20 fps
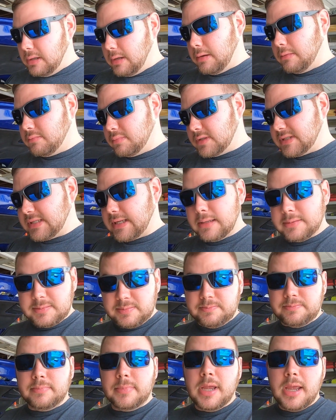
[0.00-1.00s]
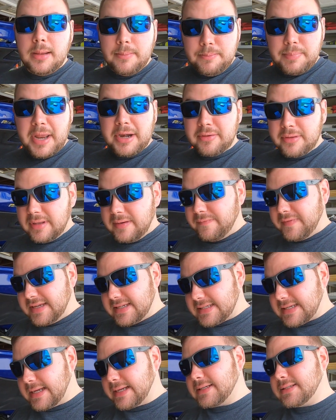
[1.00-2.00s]
It's better than a
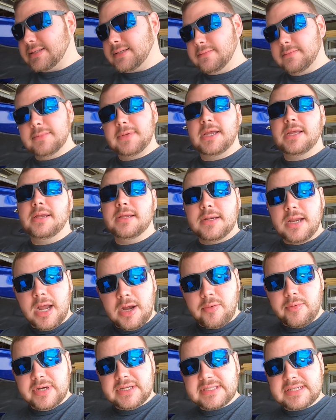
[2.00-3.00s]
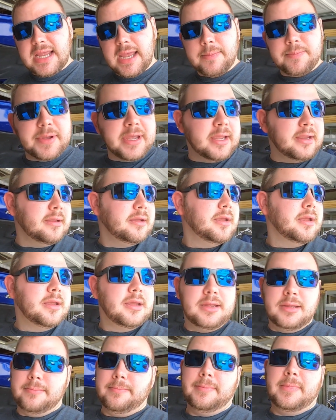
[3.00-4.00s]
V6, not quite a Scat Pack.
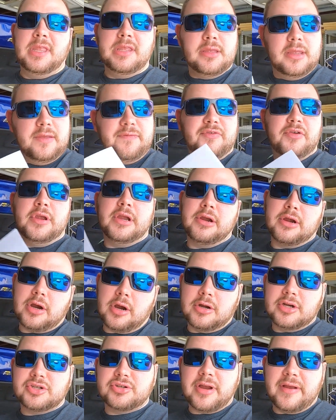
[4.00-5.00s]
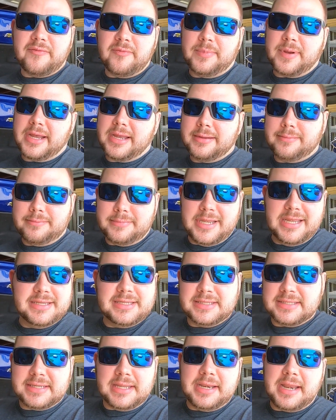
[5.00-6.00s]
If you hear cars driving by,
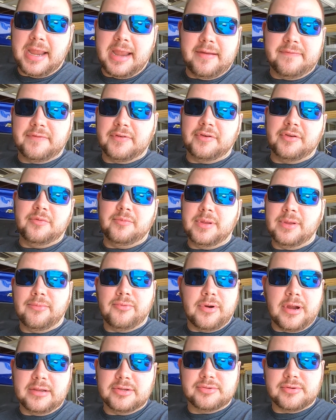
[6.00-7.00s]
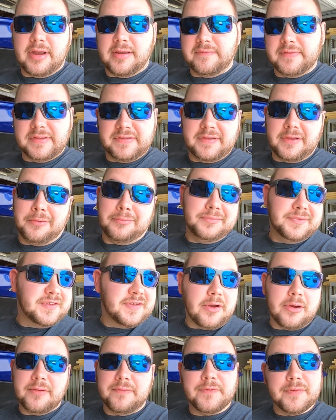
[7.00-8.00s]
it's a Sunday afternoon. People are out driving, so
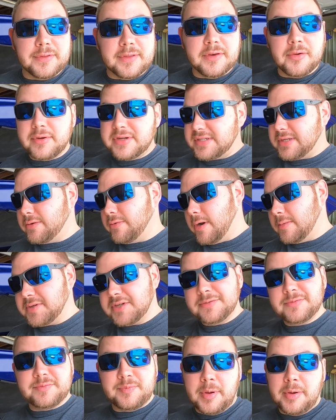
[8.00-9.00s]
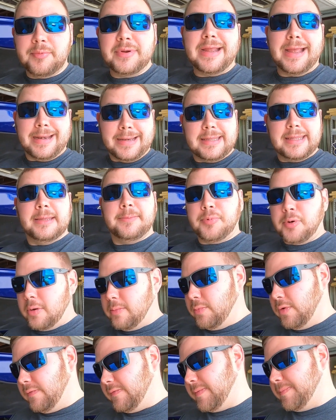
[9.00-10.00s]
sorry for the noise interruptions, but we got to keep
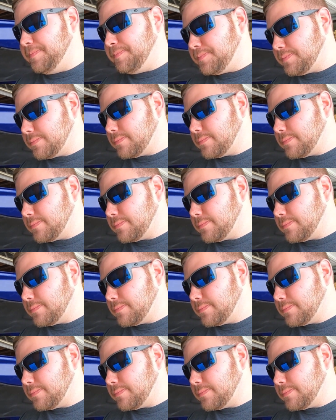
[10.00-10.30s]
on moving.